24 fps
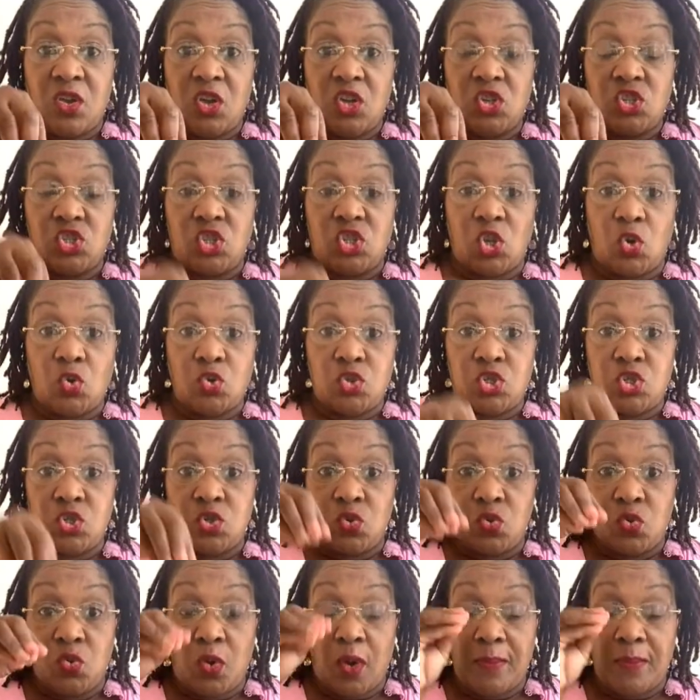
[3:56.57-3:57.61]

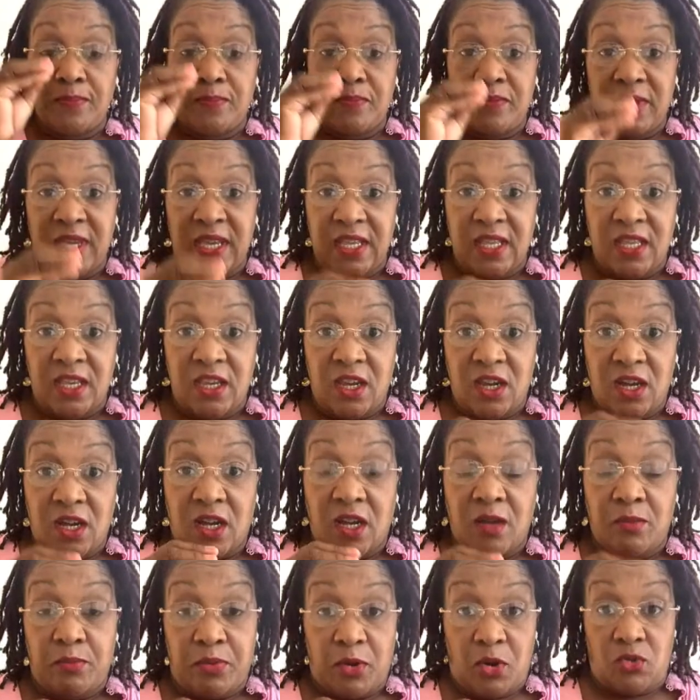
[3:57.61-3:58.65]
social media
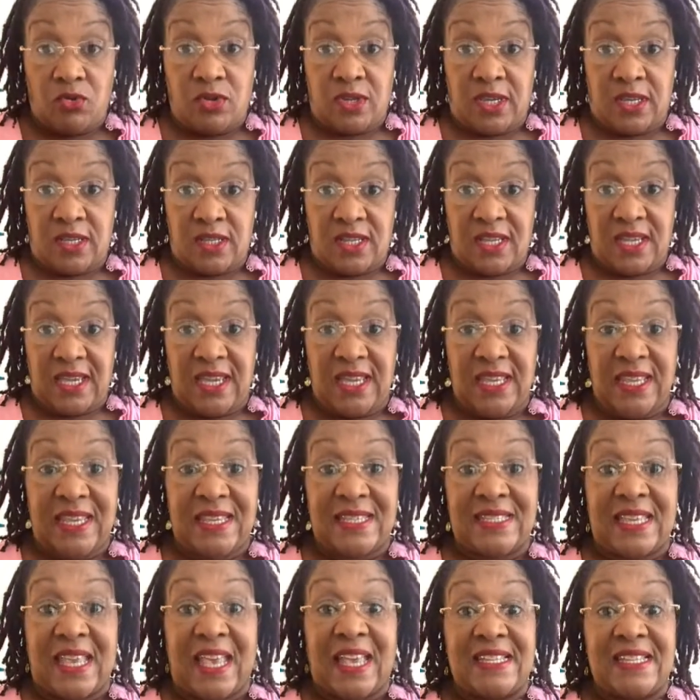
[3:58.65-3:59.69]
component. It
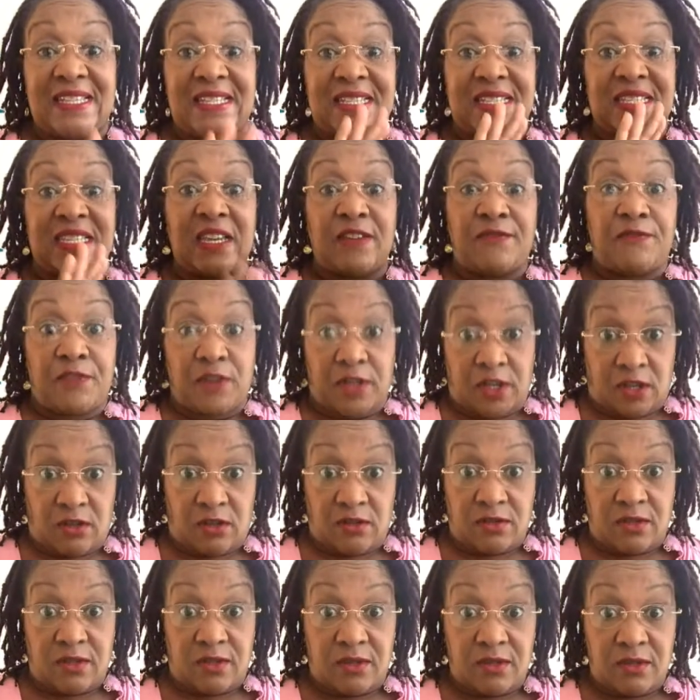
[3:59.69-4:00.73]
is
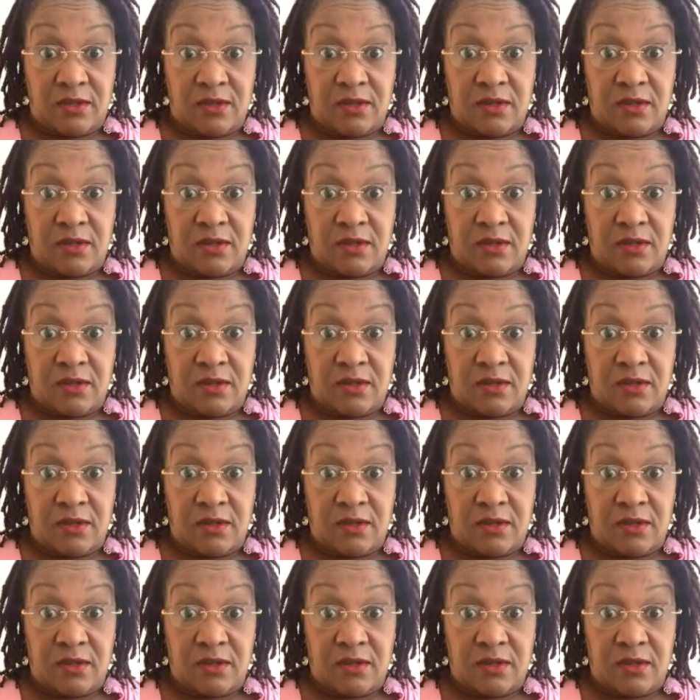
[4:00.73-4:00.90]
difficult.